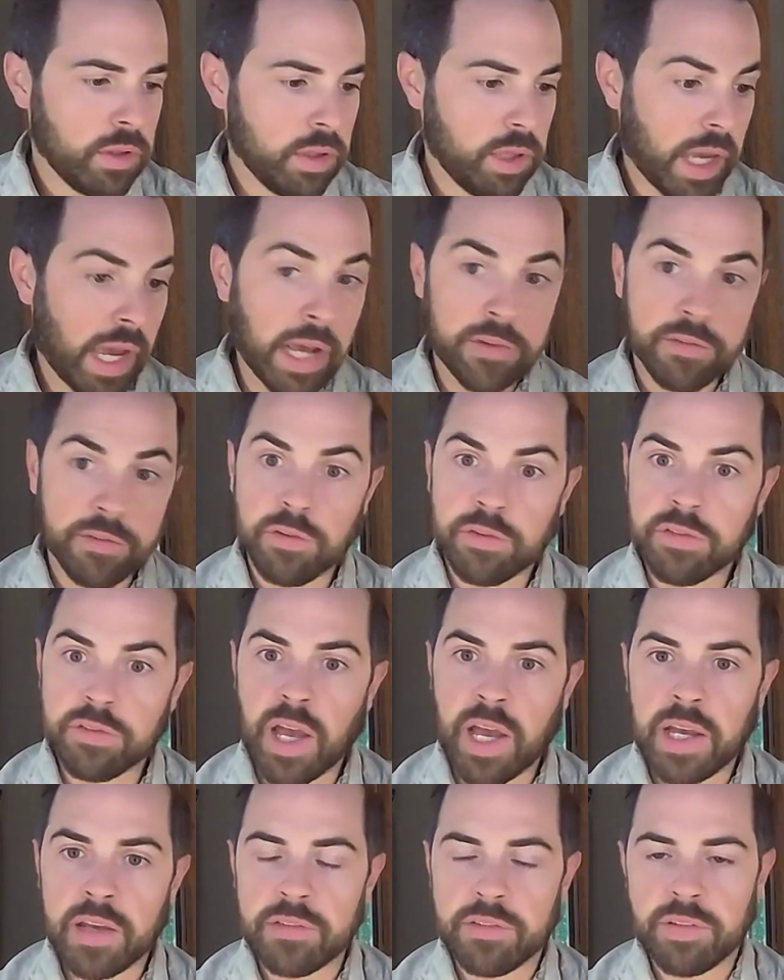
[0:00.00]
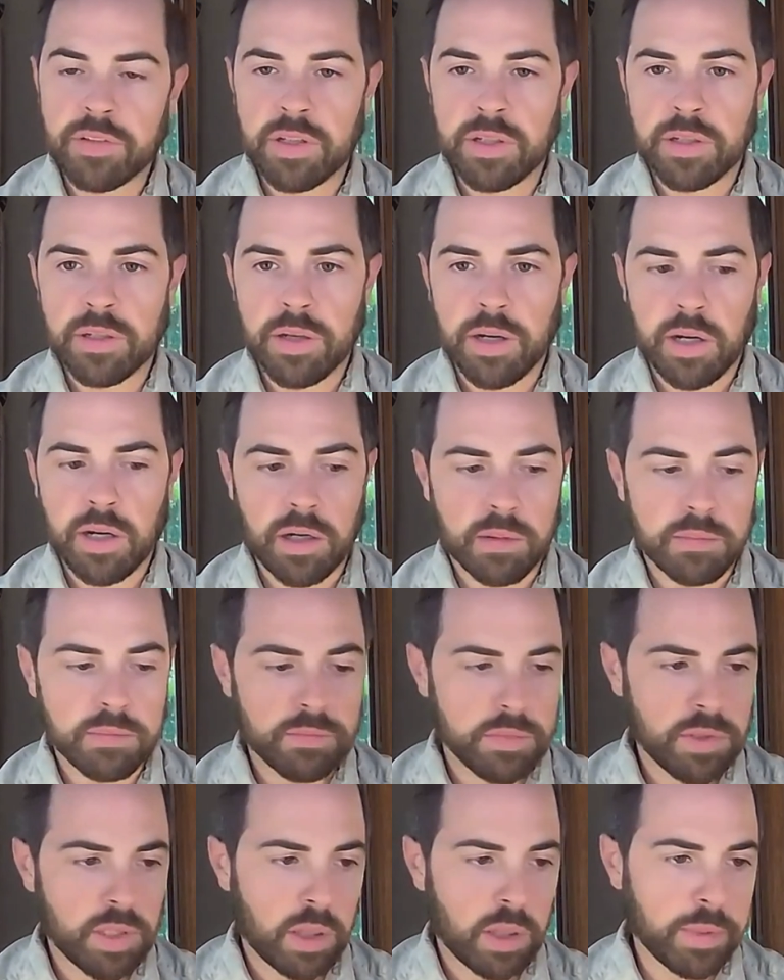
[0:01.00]
exercising.
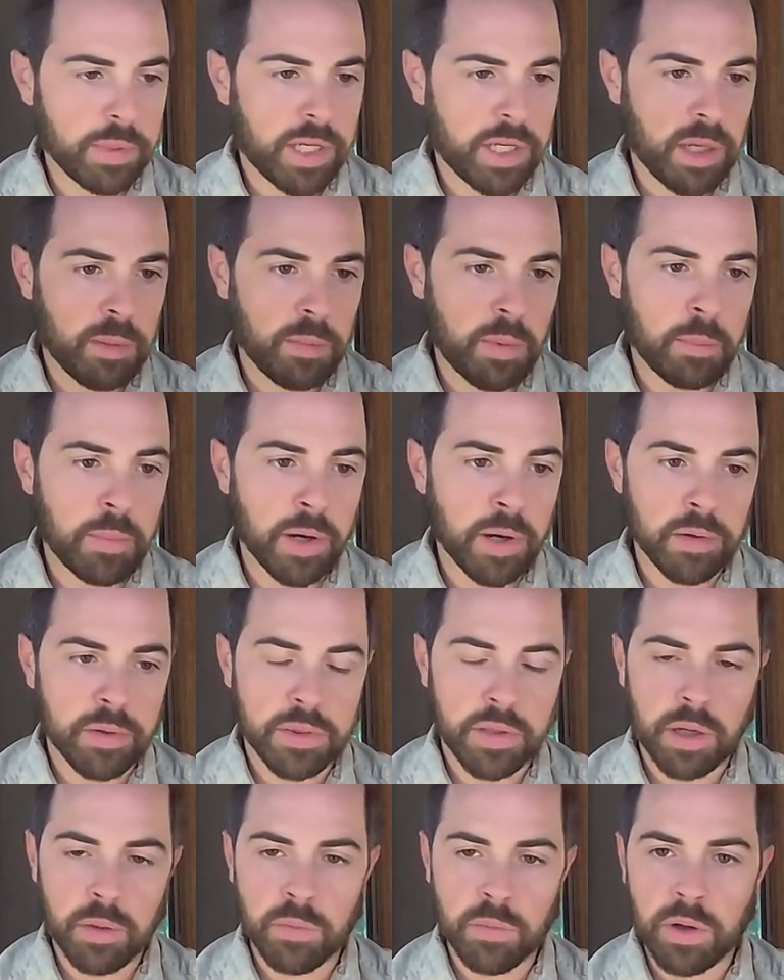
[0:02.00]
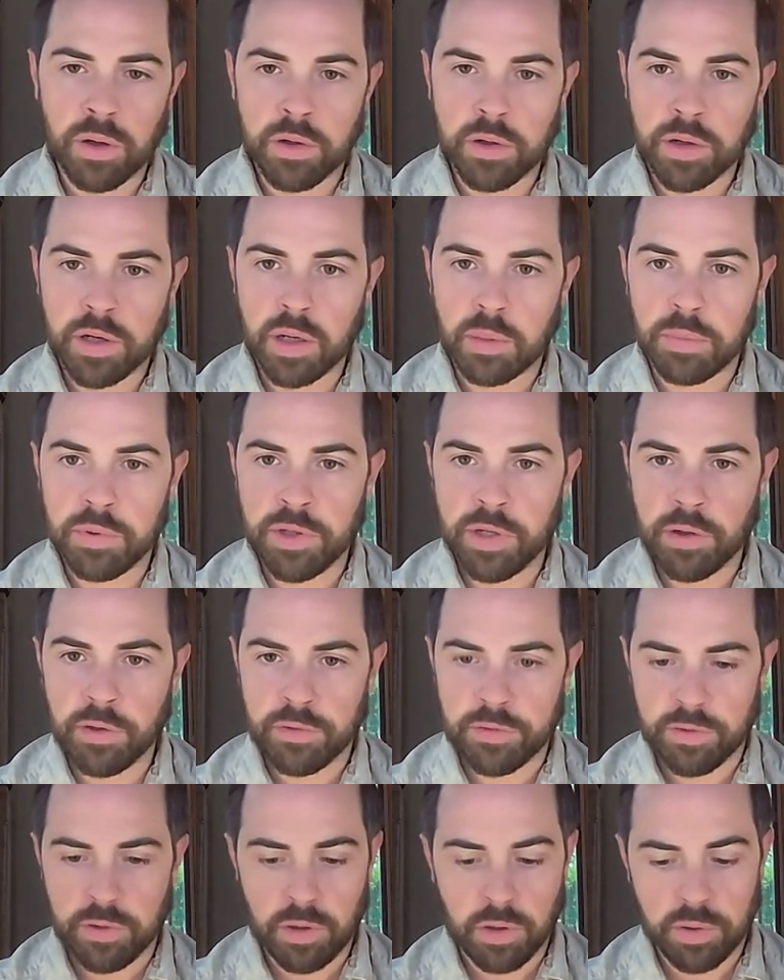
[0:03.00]
I became a marathon runner a couple of years
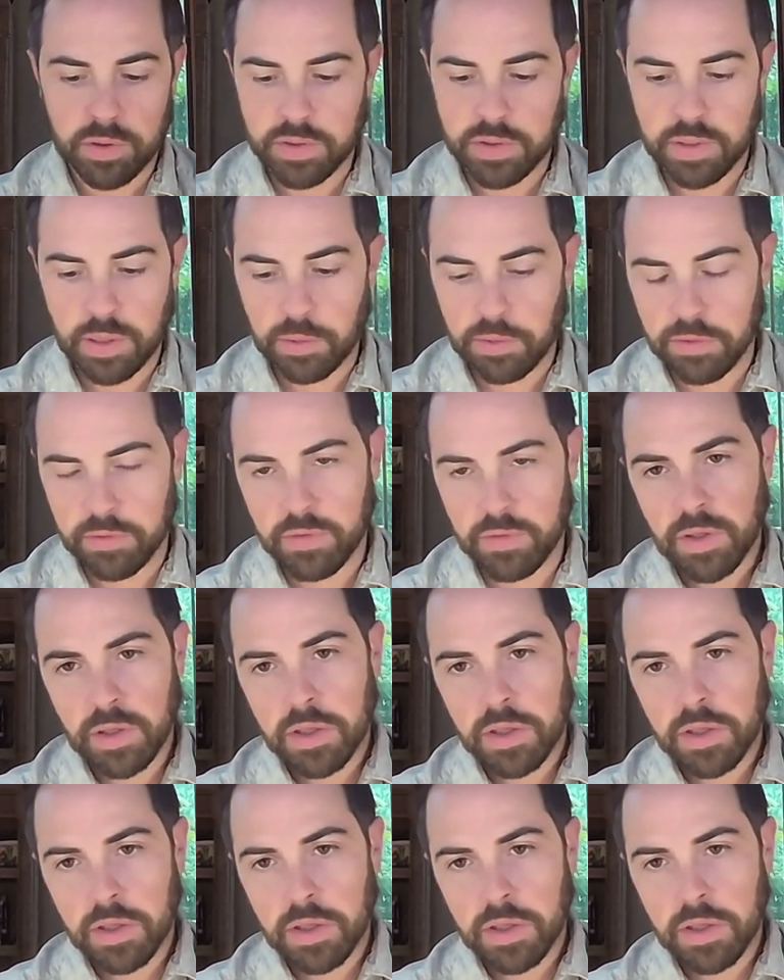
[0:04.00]
ago, and that was